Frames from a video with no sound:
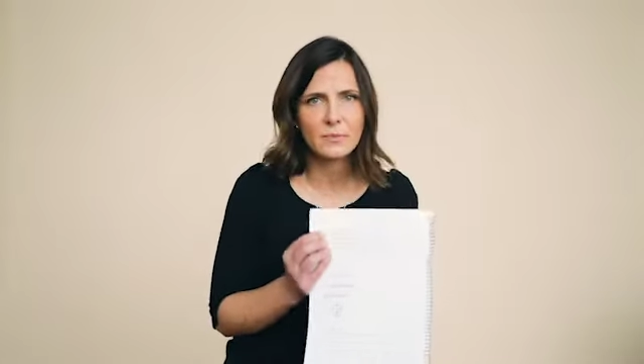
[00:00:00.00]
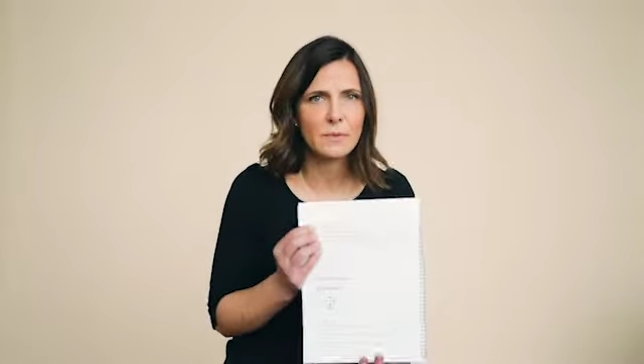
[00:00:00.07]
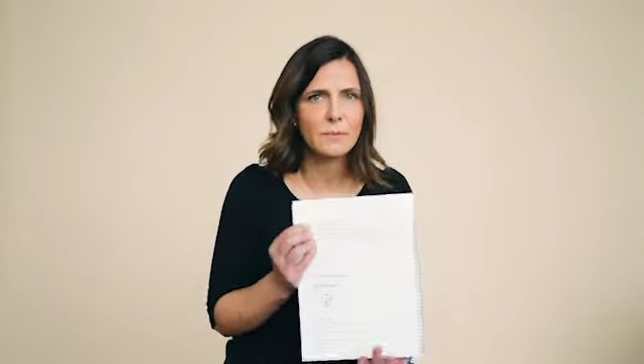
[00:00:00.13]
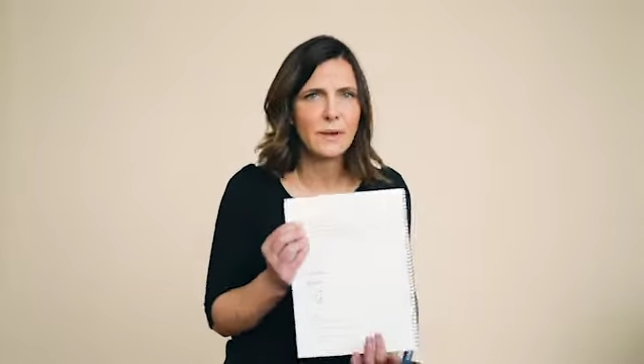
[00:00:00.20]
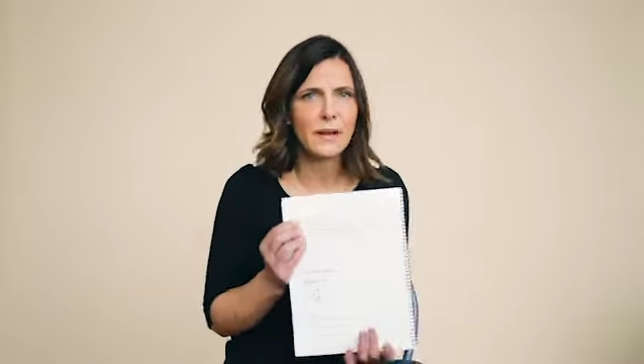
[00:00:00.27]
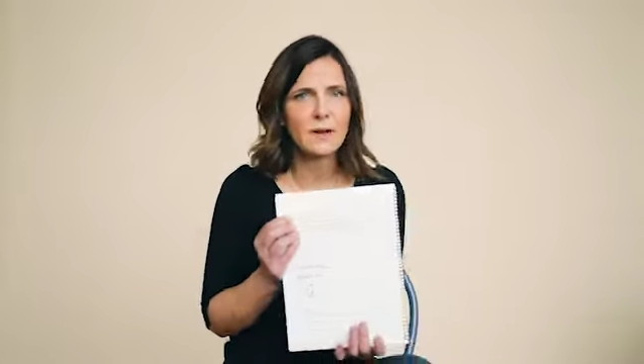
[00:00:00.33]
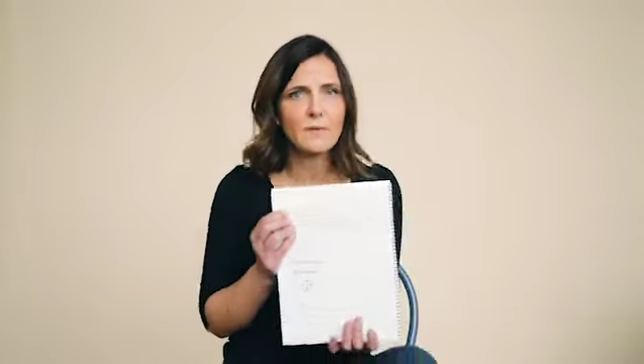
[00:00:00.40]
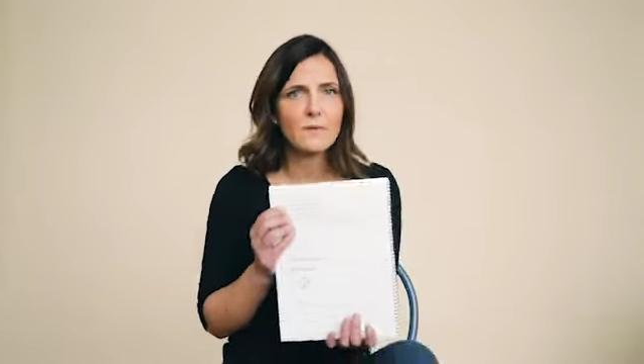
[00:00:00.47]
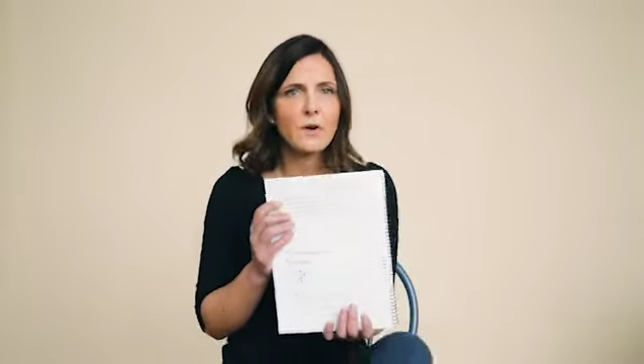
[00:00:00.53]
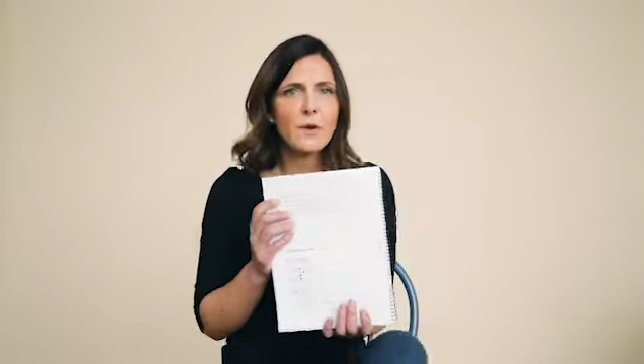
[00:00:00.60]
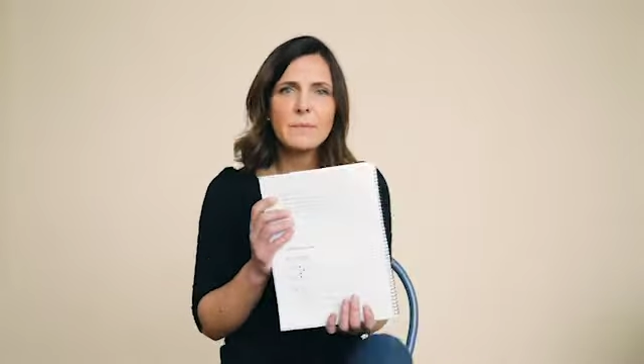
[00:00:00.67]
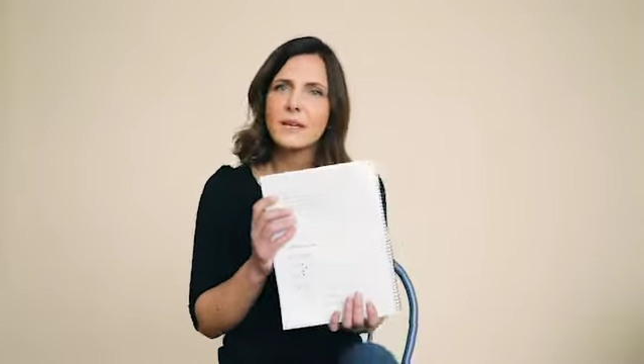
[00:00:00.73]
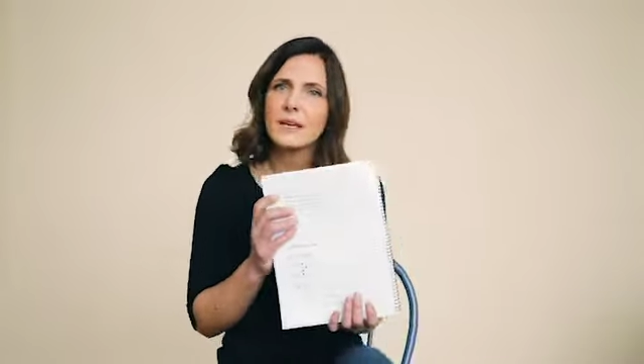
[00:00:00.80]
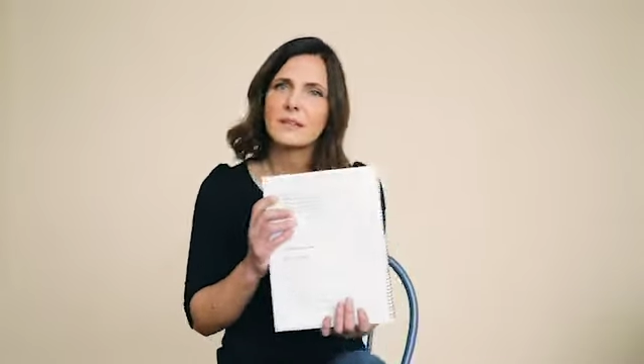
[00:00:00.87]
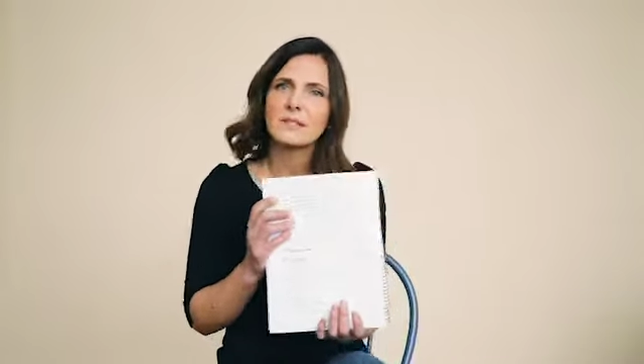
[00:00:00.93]
prepare for
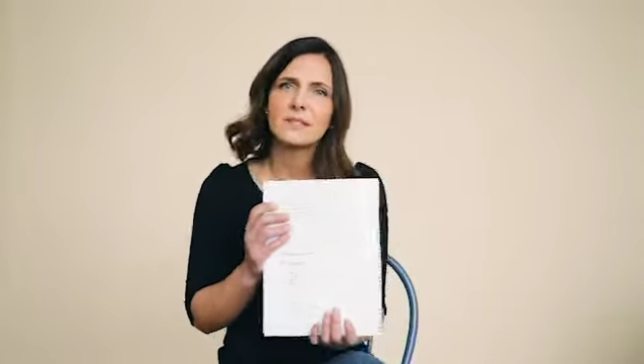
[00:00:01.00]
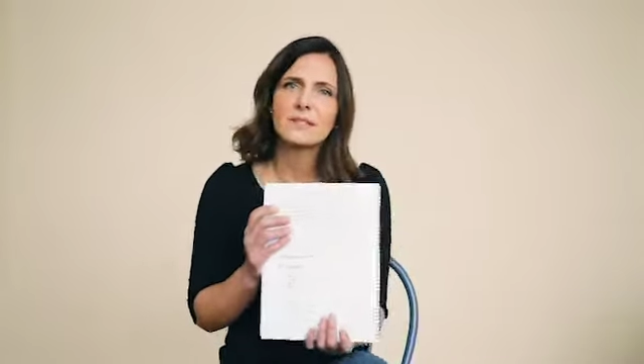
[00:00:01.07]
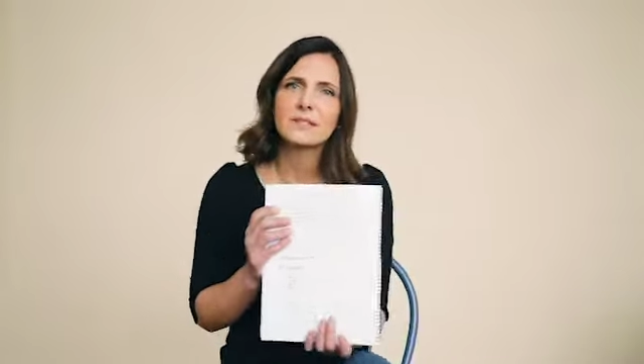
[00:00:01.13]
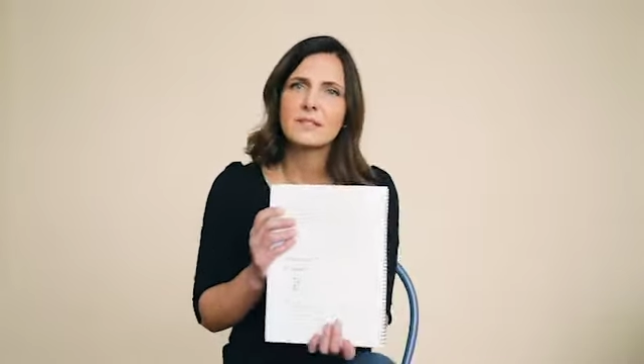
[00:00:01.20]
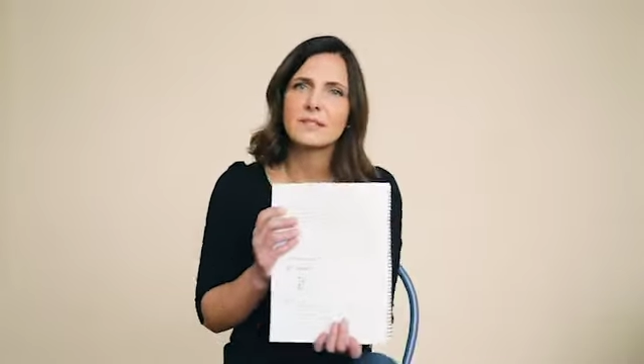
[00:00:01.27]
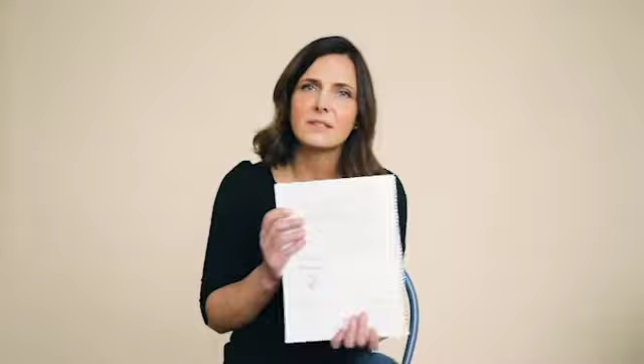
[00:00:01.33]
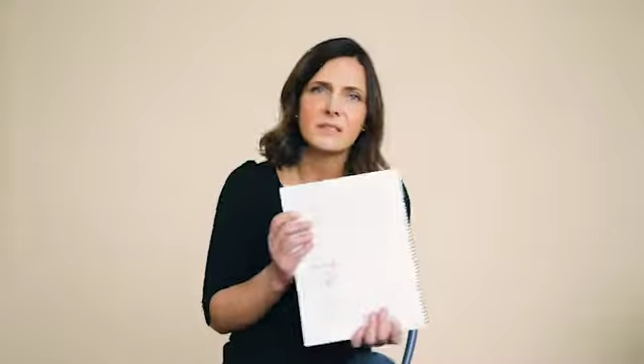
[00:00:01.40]
because this is